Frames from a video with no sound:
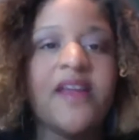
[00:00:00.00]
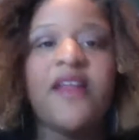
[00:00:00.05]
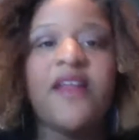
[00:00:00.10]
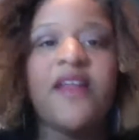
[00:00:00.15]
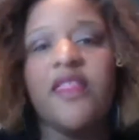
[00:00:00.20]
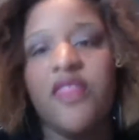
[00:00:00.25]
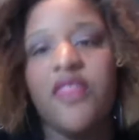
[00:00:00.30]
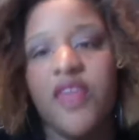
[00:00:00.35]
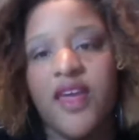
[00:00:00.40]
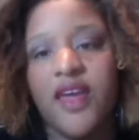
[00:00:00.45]

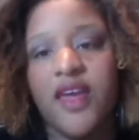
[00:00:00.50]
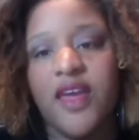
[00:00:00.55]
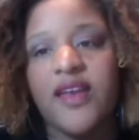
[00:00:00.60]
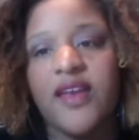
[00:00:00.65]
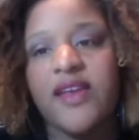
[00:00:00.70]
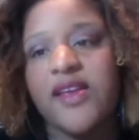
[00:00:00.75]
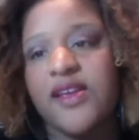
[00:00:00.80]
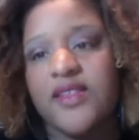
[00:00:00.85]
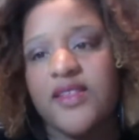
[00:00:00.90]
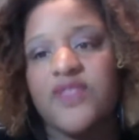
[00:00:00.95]
then
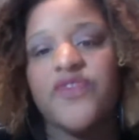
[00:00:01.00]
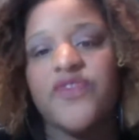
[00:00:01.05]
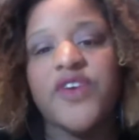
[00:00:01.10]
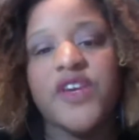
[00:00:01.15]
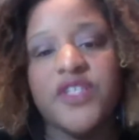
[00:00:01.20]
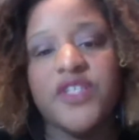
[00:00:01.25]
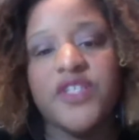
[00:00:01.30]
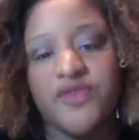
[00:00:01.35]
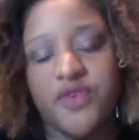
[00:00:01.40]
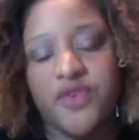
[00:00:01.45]
it's very
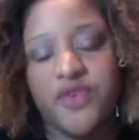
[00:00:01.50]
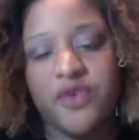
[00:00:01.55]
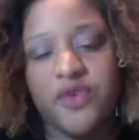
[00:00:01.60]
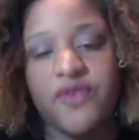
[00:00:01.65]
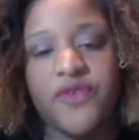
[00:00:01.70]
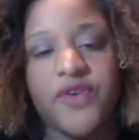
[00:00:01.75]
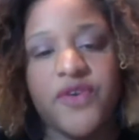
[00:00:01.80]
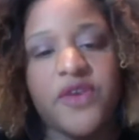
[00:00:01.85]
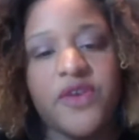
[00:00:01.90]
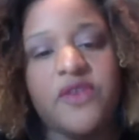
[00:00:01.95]
difficult
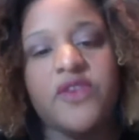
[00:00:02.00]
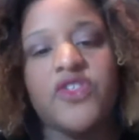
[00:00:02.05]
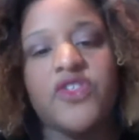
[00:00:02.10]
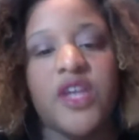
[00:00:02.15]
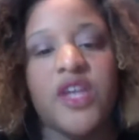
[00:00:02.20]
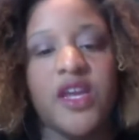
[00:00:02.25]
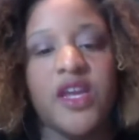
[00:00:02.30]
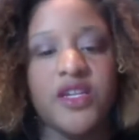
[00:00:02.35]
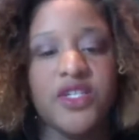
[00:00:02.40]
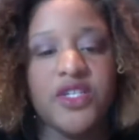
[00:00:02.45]
for you to
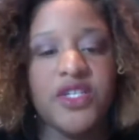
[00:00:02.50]
change.